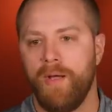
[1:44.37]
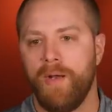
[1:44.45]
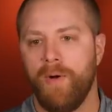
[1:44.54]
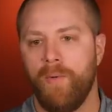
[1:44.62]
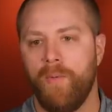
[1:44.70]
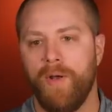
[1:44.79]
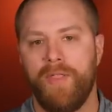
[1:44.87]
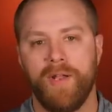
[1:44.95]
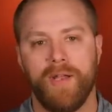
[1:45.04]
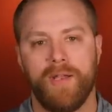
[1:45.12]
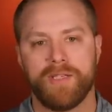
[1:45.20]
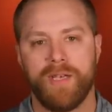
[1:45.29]
you know, one thing
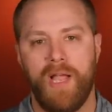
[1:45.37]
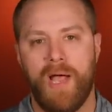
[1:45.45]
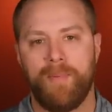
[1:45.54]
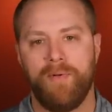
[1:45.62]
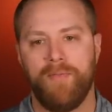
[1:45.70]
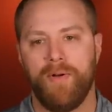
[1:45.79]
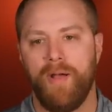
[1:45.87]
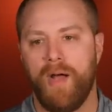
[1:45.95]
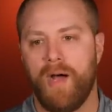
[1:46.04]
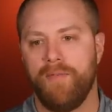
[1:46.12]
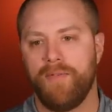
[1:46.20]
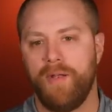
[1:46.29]
that doesn't happen very
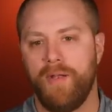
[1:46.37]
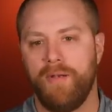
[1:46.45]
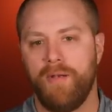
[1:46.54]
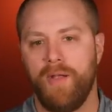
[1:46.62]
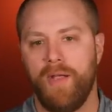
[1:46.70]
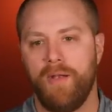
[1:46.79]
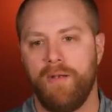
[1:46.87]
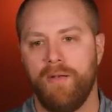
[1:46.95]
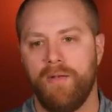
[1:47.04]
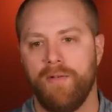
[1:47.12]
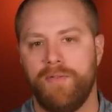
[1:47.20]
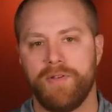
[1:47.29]
often in, in
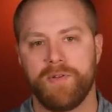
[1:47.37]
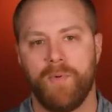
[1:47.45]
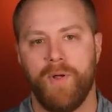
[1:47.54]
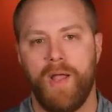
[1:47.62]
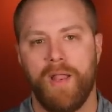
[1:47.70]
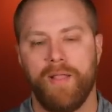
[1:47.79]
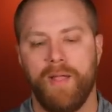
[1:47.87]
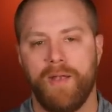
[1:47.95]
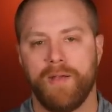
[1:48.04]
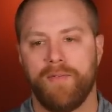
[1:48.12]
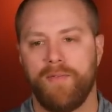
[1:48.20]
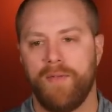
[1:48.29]
Division One
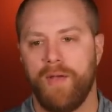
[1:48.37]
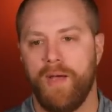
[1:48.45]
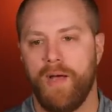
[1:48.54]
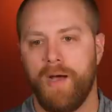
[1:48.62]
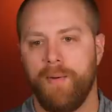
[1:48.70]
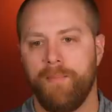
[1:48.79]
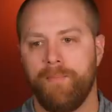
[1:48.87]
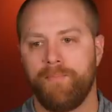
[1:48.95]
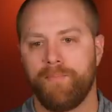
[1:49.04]
athletics, um,